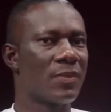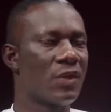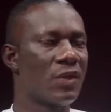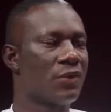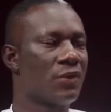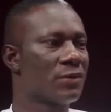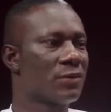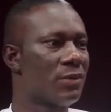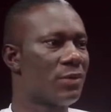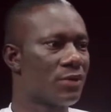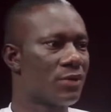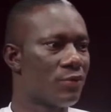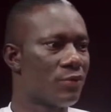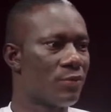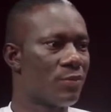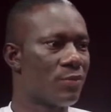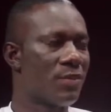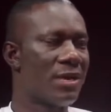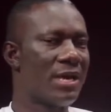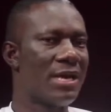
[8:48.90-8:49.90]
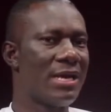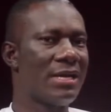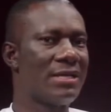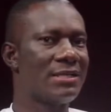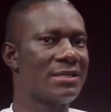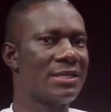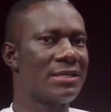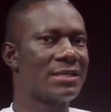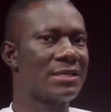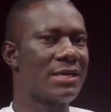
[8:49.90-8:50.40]
hospital equipment,
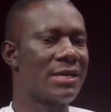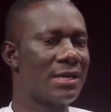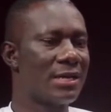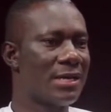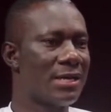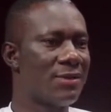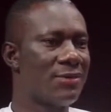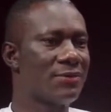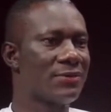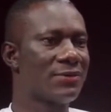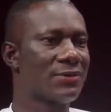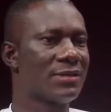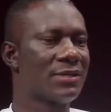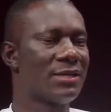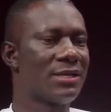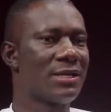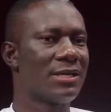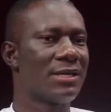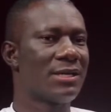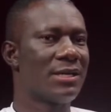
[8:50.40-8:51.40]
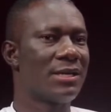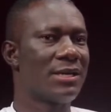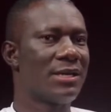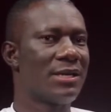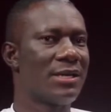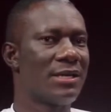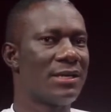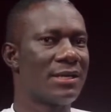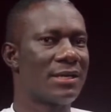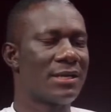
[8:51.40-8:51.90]
surgical gowns,
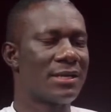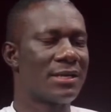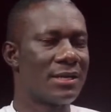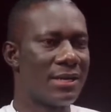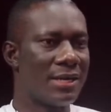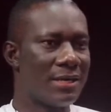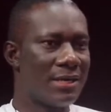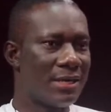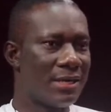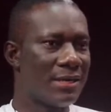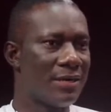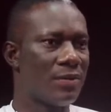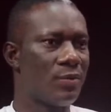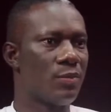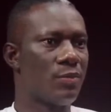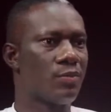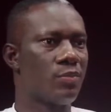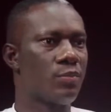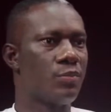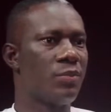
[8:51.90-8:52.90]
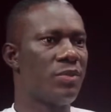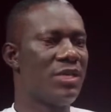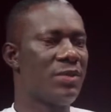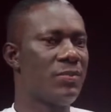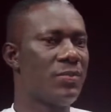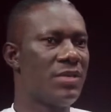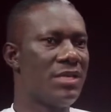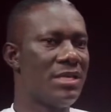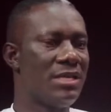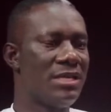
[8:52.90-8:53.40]
and other
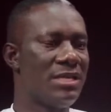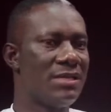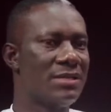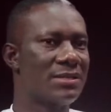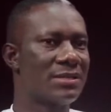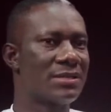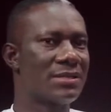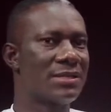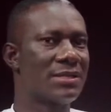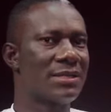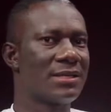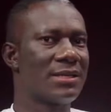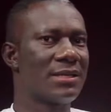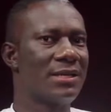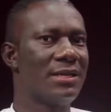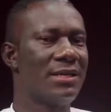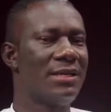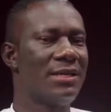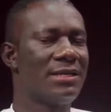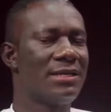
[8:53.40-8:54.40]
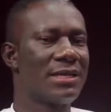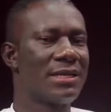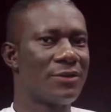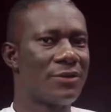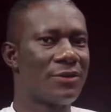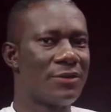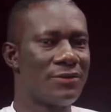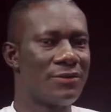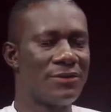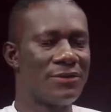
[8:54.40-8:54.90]
PPEs. Later
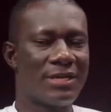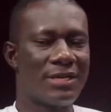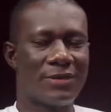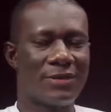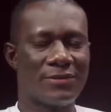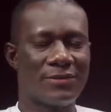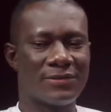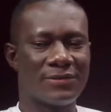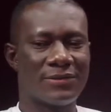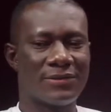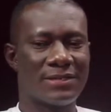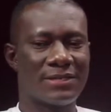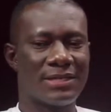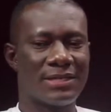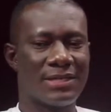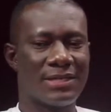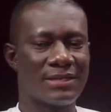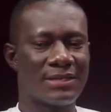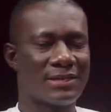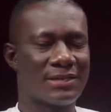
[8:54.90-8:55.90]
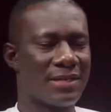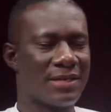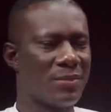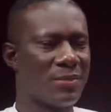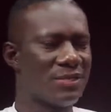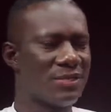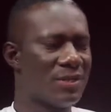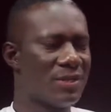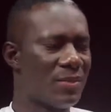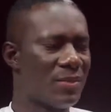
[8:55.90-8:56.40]
on, that was just
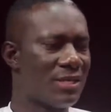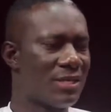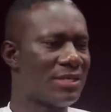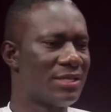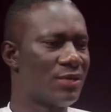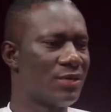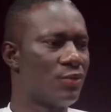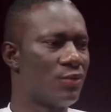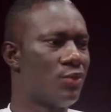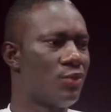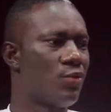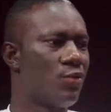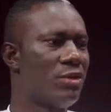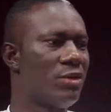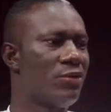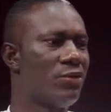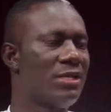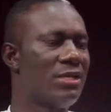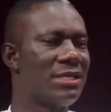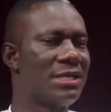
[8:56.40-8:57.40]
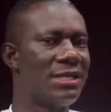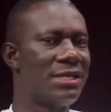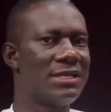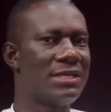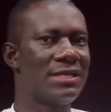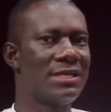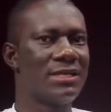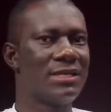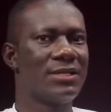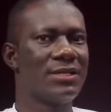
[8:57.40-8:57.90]
about a month ago, we donated
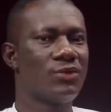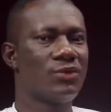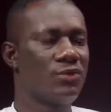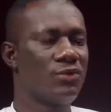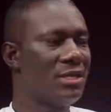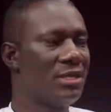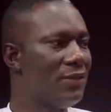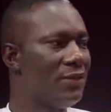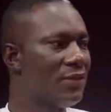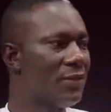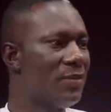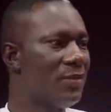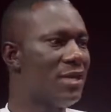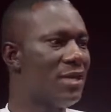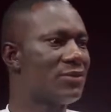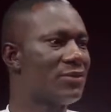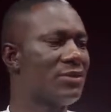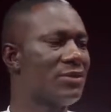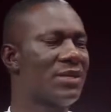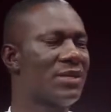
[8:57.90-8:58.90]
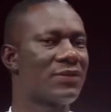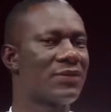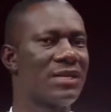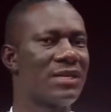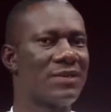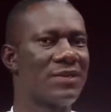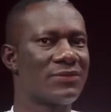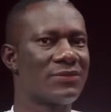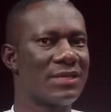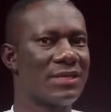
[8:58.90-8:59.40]
2 delivery beds to Danfa
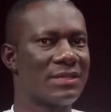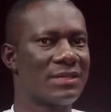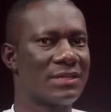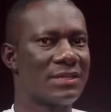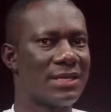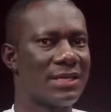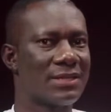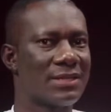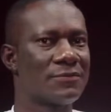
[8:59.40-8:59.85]
Health Center.